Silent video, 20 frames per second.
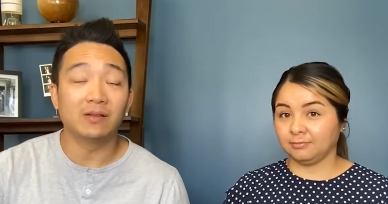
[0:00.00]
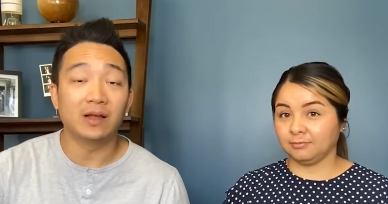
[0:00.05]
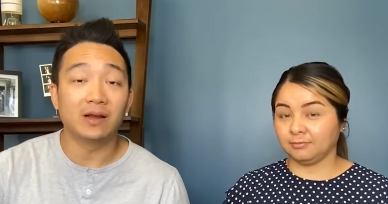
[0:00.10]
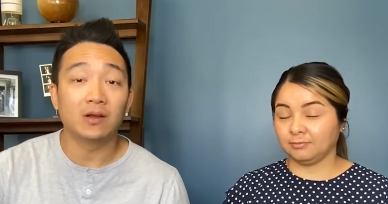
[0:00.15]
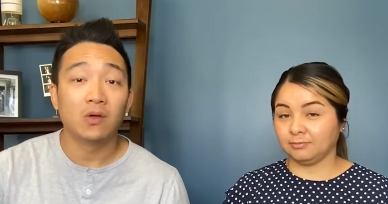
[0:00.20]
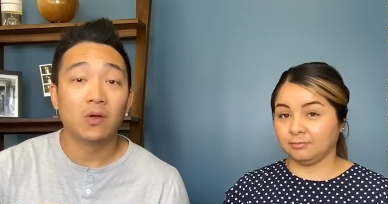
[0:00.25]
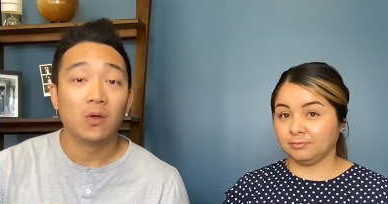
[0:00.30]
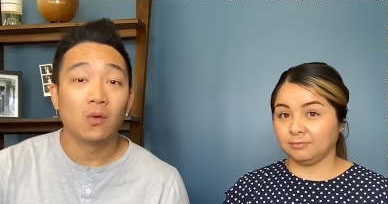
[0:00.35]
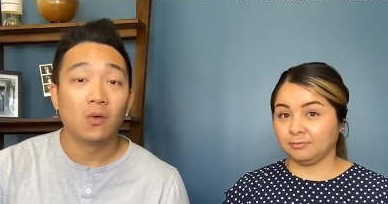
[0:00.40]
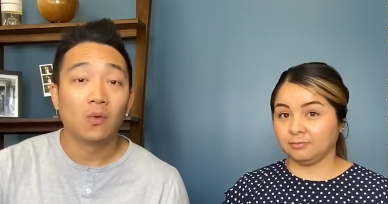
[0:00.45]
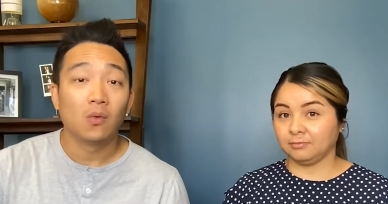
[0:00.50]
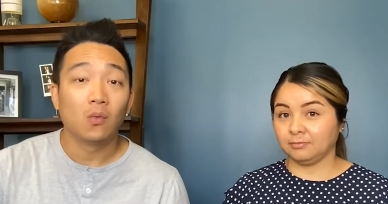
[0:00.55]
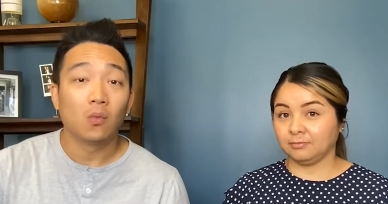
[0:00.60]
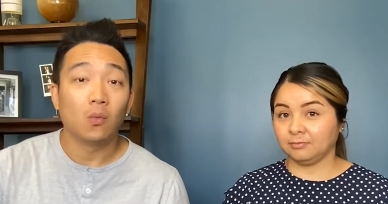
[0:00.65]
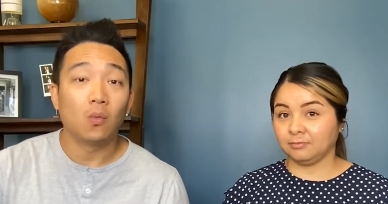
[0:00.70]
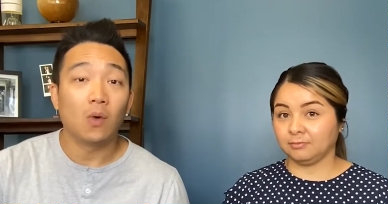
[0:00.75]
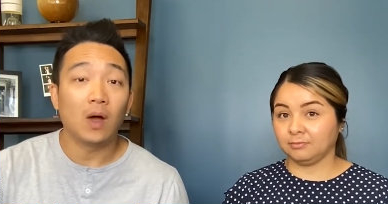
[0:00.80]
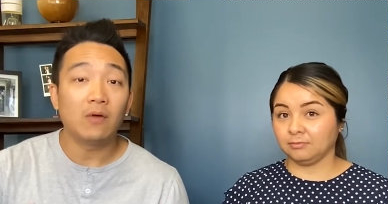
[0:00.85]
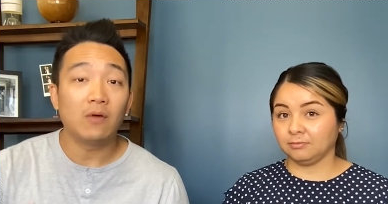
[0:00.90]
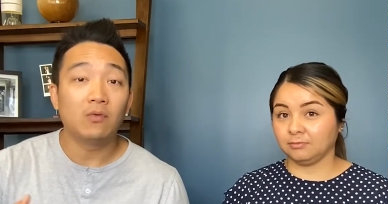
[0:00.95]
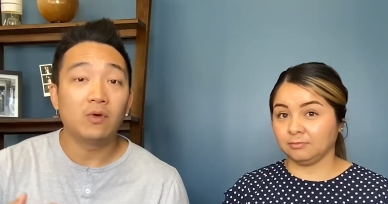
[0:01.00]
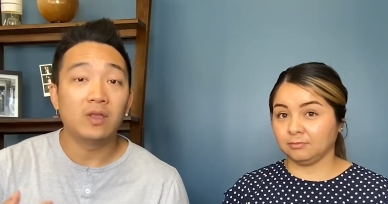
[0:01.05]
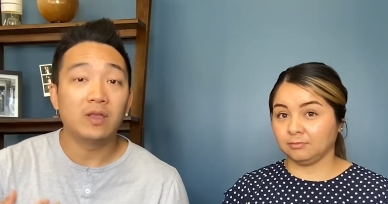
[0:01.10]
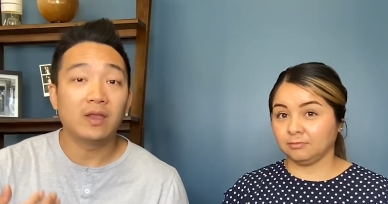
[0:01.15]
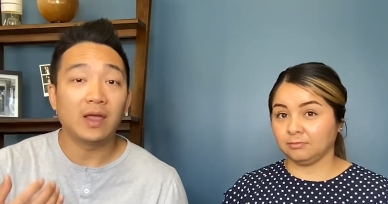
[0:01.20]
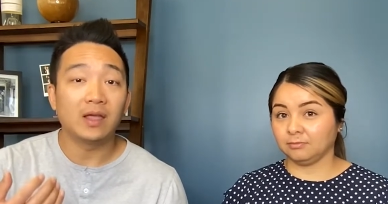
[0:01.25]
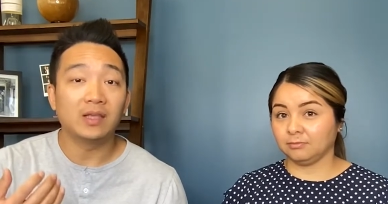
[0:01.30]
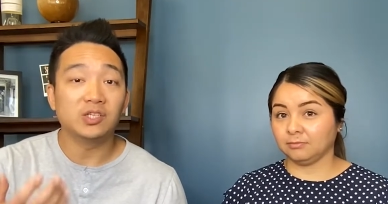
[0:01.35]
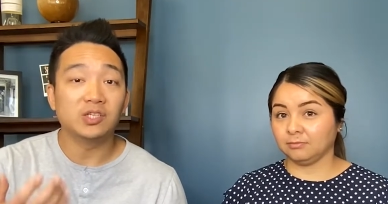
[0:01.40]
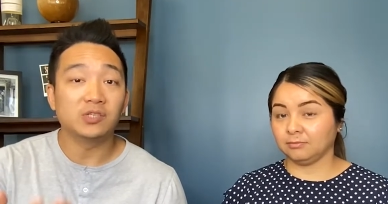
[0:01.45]
Speaker 1: like why wouldn't
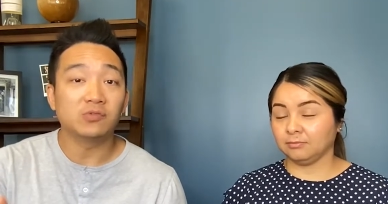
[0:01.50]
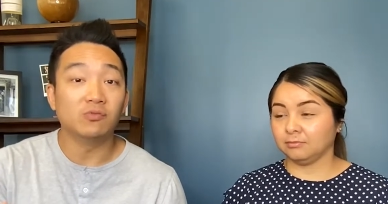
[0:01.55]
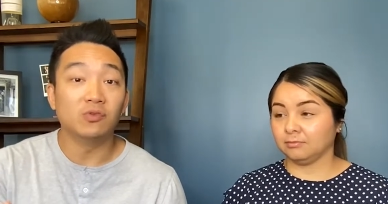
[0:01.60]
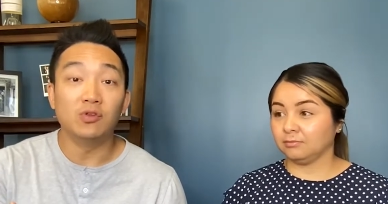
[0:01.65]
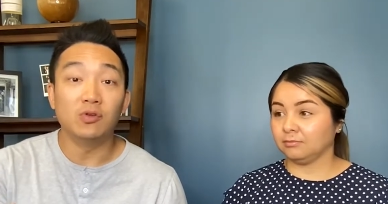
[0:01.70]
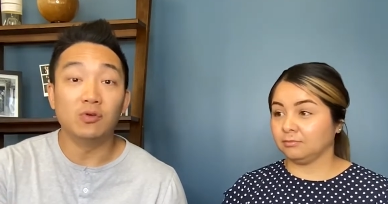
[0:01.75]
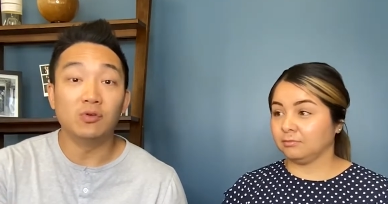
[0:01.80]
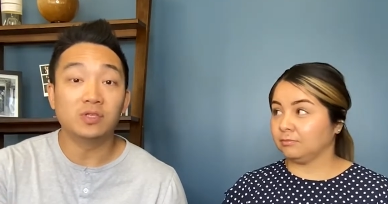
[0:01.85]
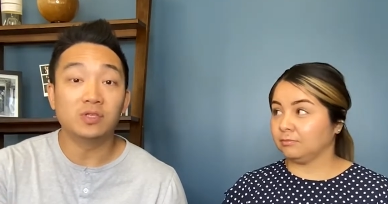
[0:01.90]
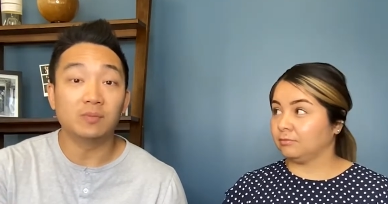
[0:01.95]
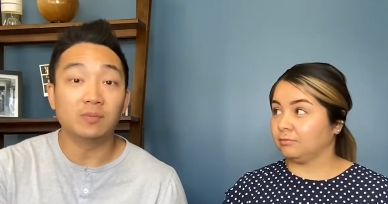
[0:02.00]
they just reduce the